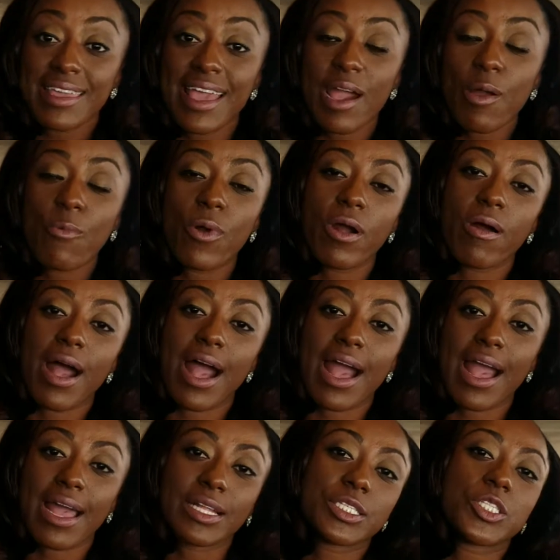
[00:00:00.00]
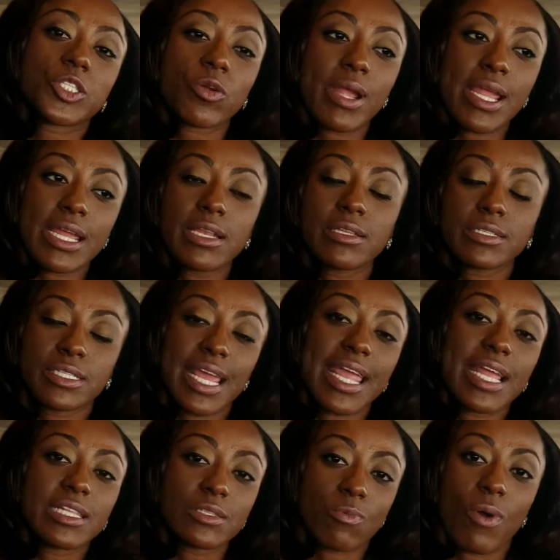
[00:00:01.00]
Yeah, well, I trained
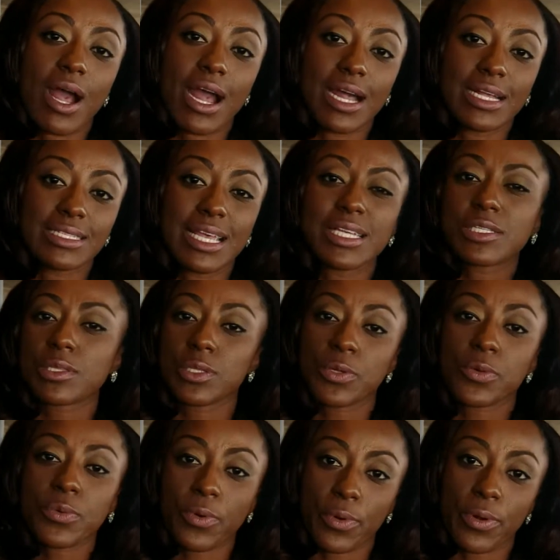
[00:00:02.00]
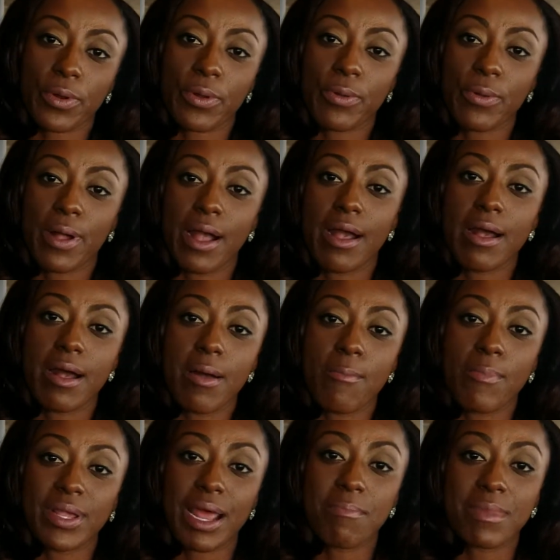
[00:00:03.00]
dance-wise as a little girl,
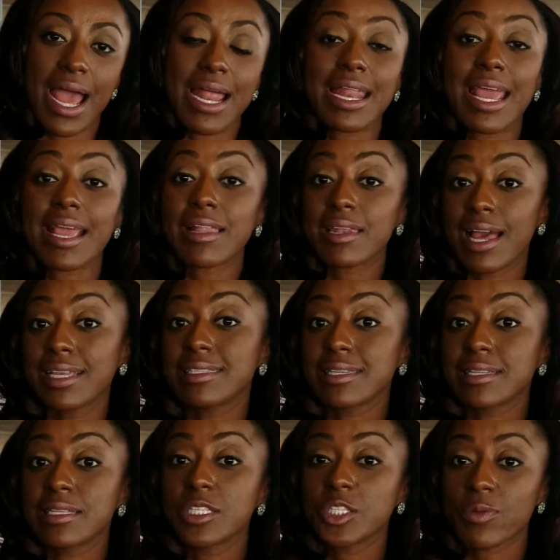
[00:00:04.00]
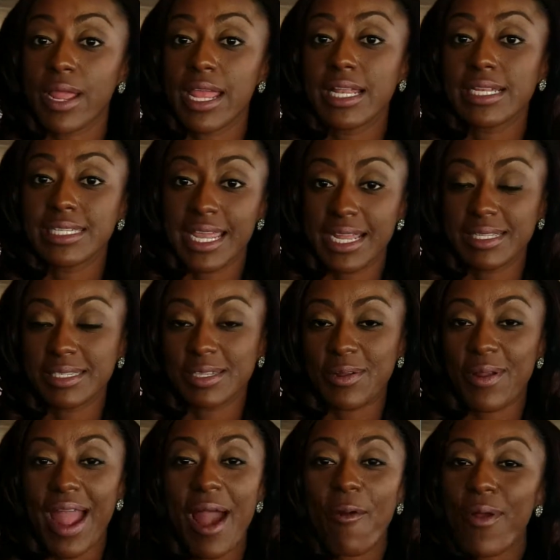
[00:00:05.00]
but I'm not a classically trained dancer.
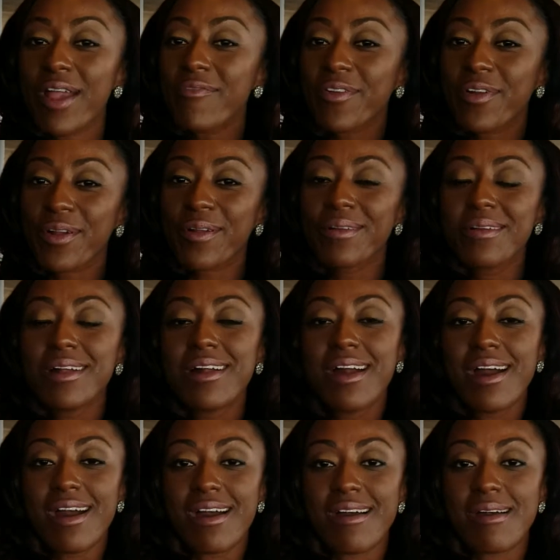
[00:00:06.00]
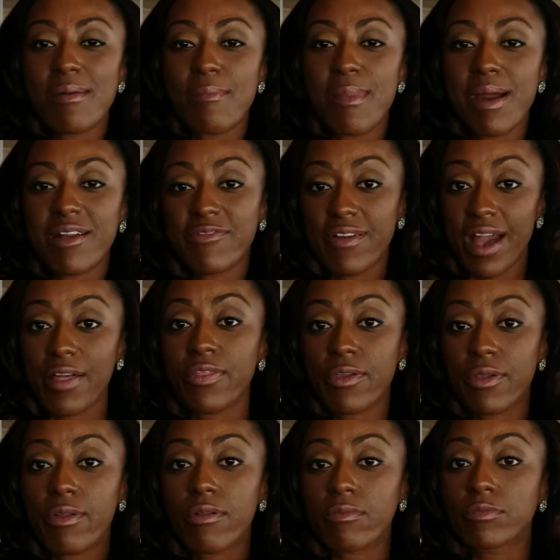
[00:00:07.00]
However, my
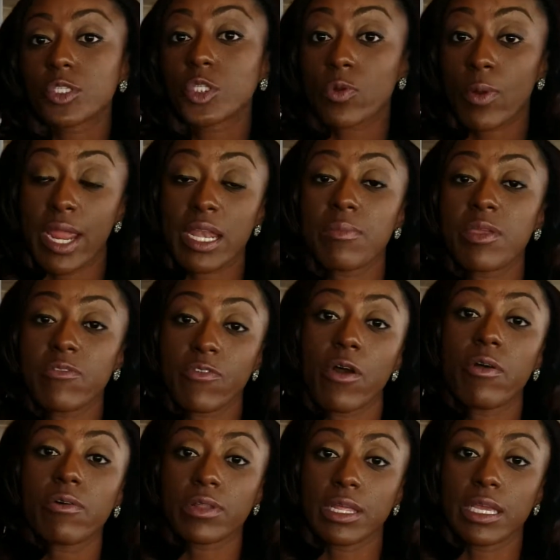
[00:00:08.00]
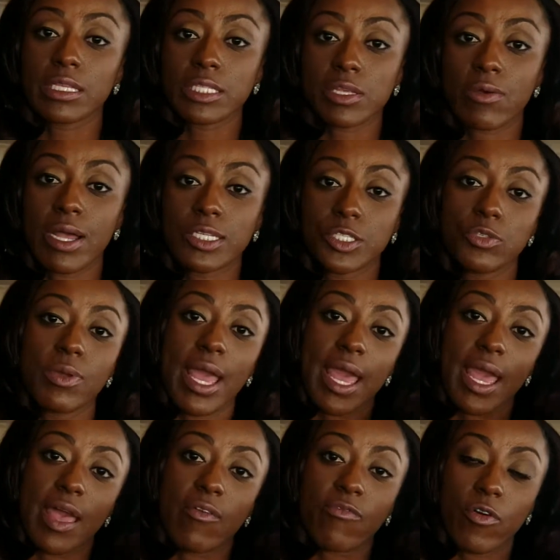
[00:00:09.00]
father trained me vocally, so I do
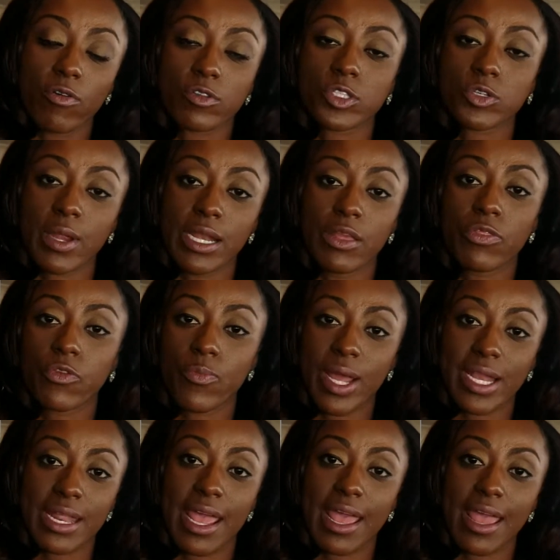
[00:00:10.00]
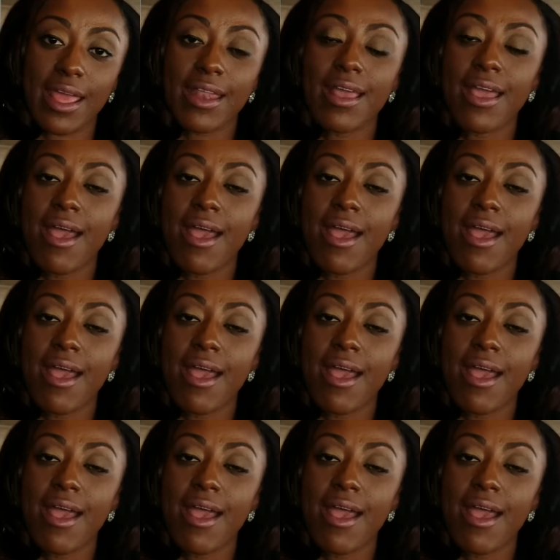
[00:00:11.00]
have vocal training through my dad.